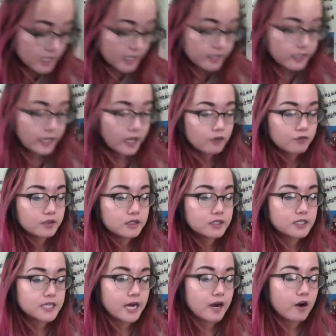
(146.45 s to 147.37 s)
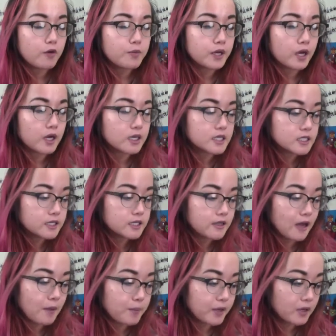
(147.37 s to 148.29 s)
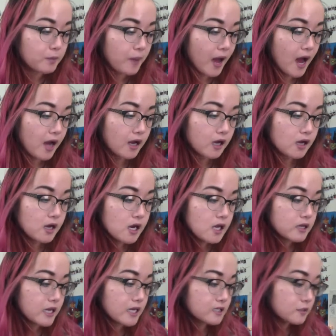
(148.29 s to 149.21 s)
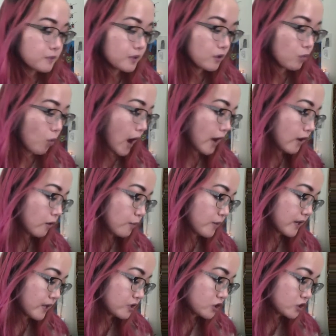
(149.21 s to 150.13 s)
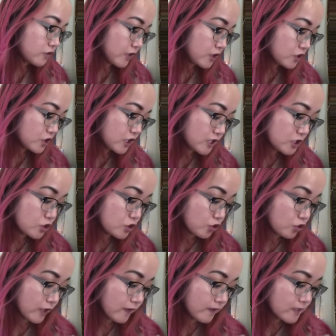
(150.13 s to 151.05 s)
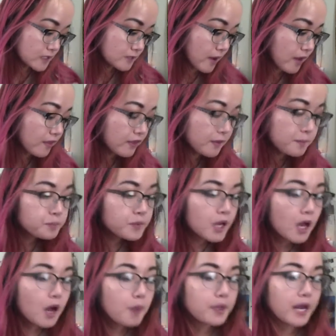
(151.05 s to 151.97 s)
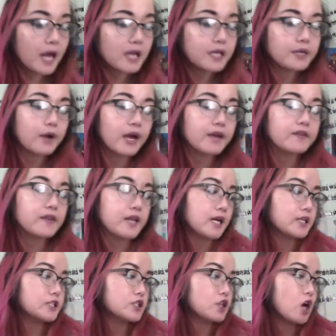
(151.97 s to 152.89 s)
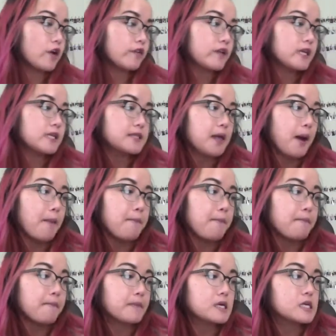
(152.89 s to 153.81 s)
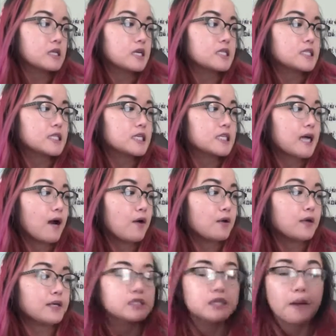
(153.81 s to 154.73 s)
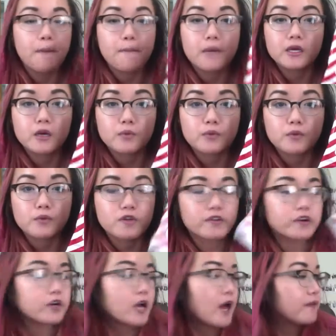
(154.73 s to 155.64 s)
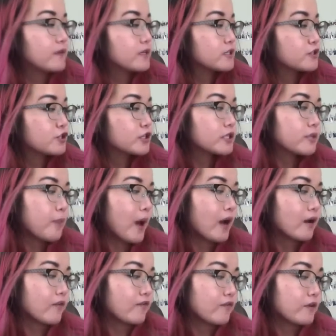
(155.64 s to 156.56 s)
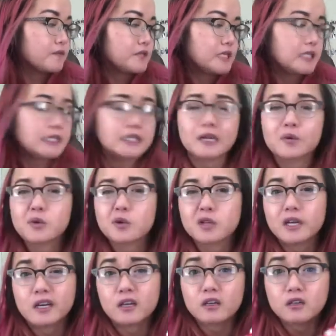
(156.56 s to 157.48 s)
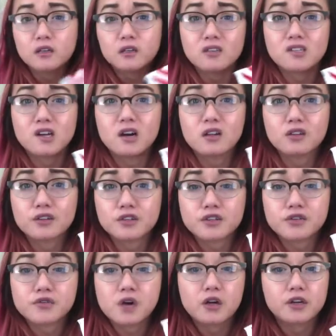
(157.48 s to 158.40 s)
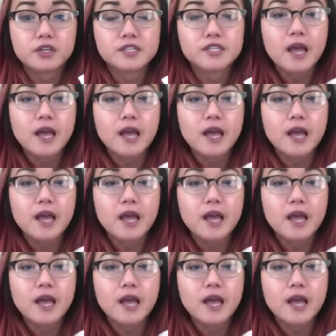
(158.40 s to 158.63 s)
can't really tell because that big pack lasted me a while, but then I just finished it during this month. But anyway, the next are these cleansing towelettes makeup remover, and these are just a pack of 15. They were like $1 or $2,